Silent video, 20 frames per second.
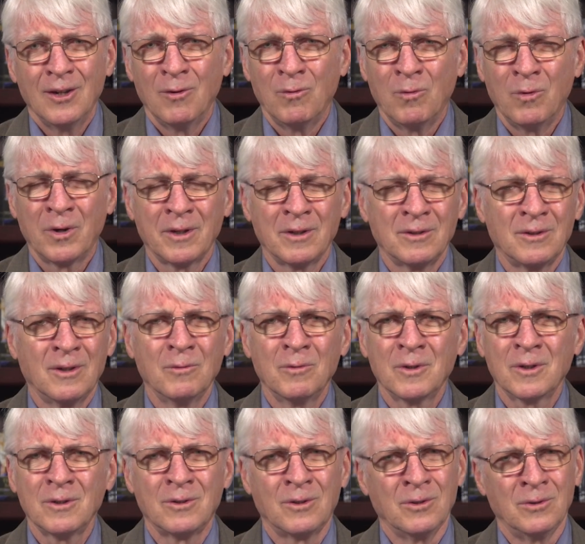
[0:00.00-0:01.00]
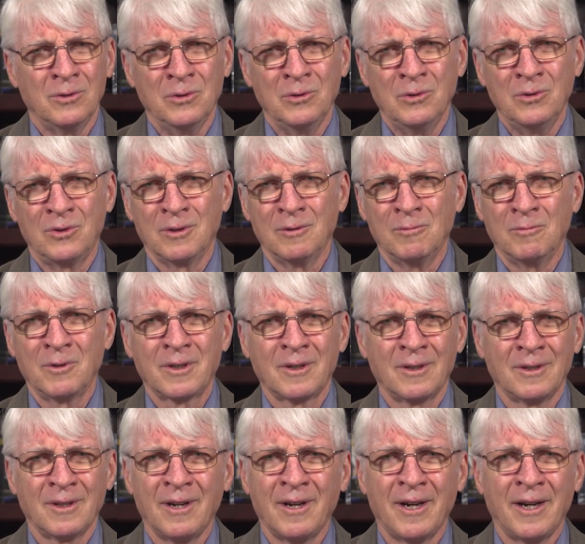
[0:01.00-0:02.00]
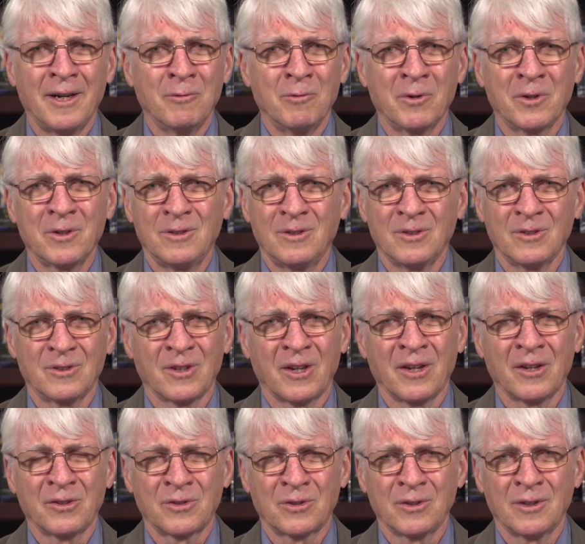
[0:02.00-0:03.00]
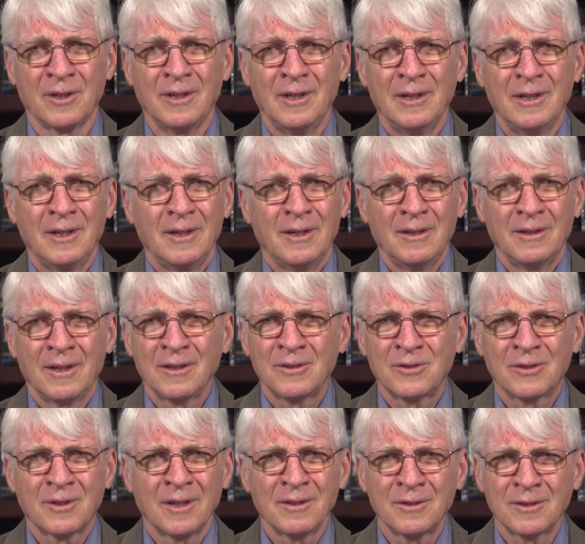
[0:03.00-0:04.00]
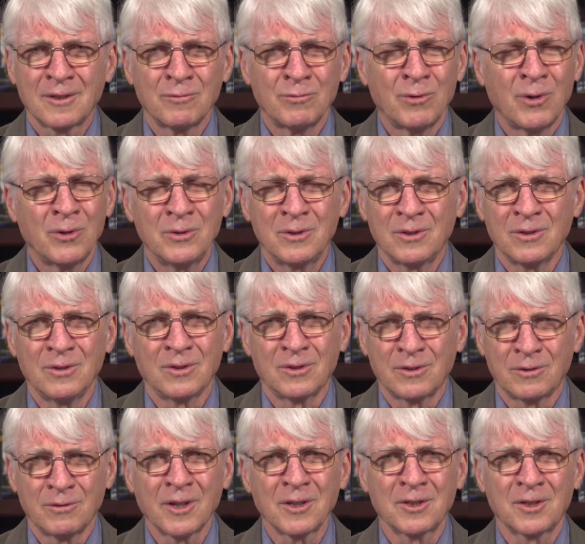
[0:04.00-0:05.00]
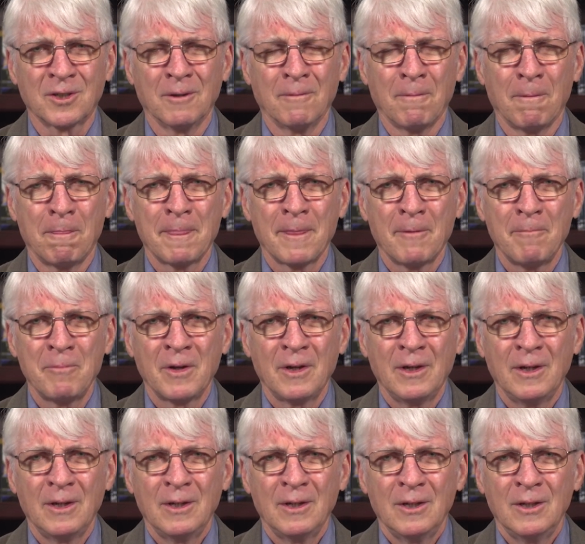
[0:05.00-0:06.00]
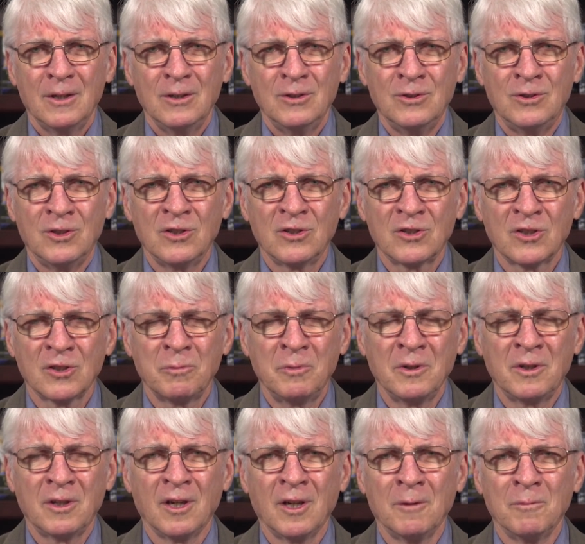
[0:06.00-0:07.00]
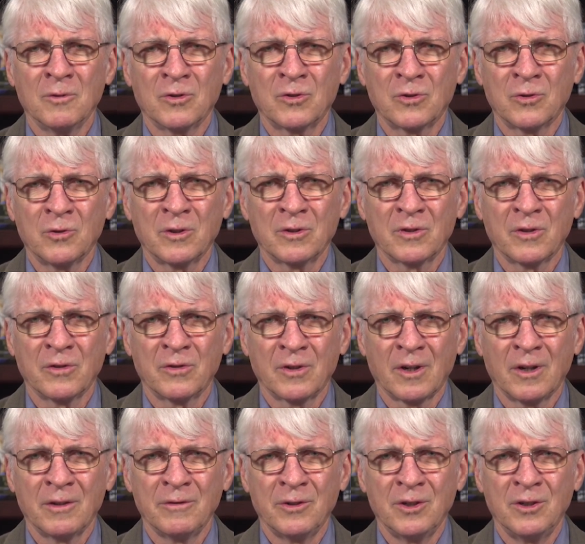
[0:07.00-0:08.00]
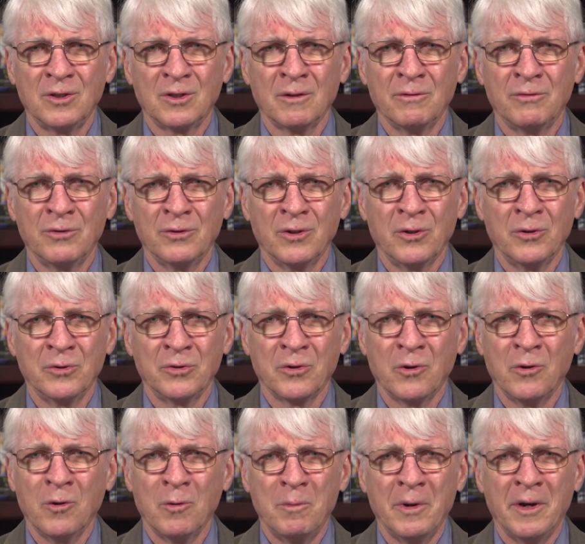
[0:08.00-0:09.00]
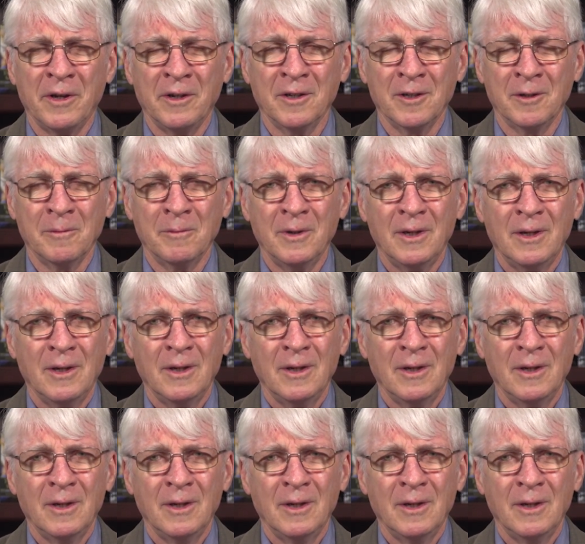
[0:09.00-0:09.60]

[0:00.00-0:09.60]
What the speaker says: What a delusion, what a lie, what a disaster. That's the road to destruction. Jesus became the source of salvation for those who obey him.